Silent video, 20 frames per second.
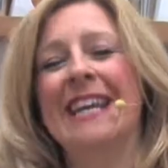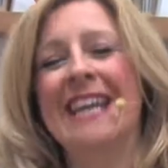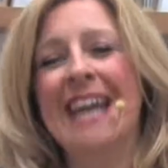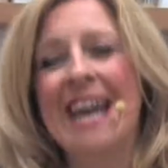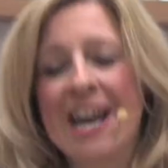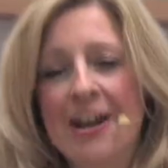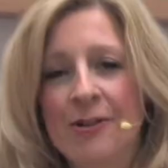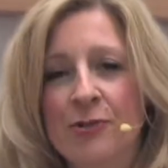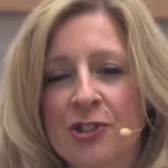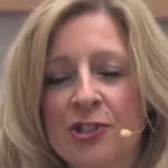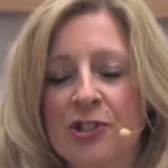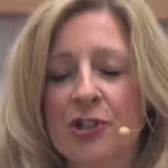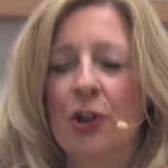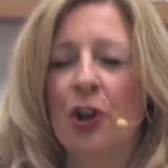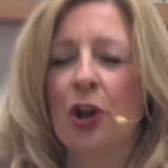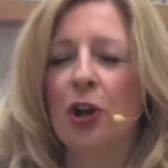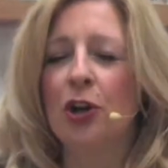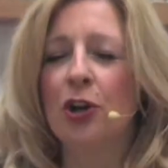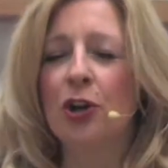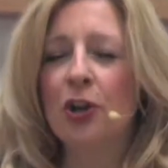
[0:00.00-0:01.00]
Council.
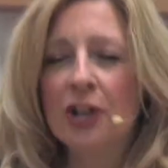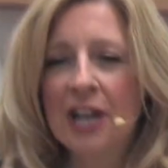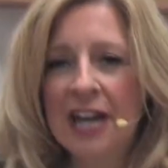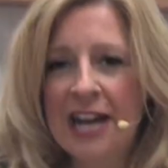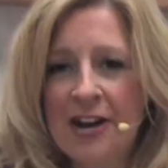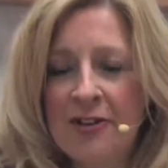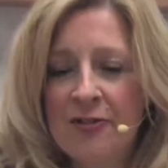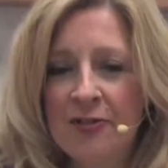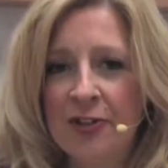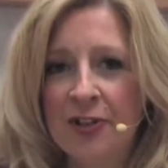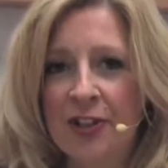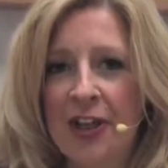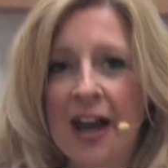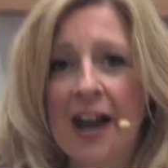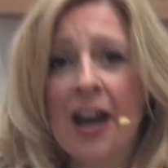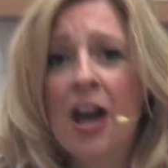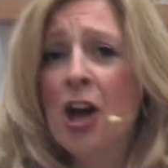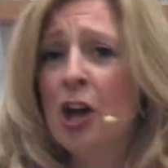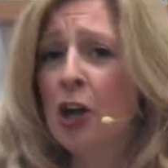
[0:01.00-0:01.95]
Look out for that.